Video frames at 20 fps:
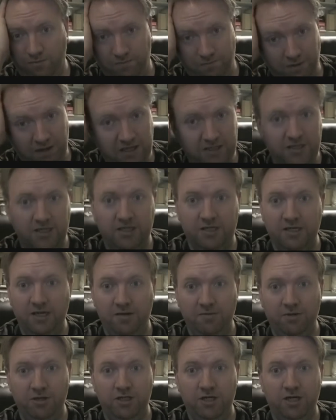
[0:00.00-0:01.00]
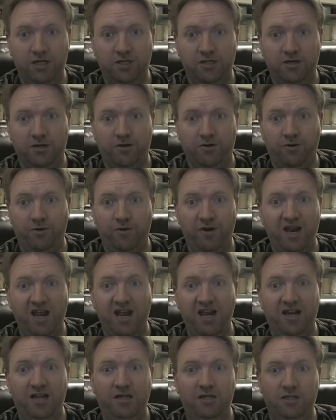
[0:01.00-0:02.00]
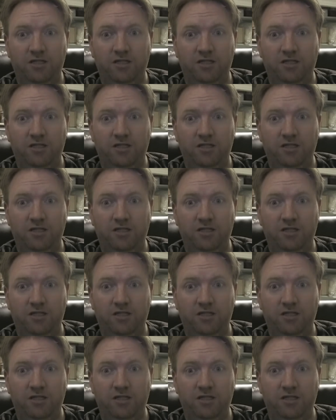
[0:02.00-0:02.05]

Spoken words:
basically Sammy and Jenny start going at it,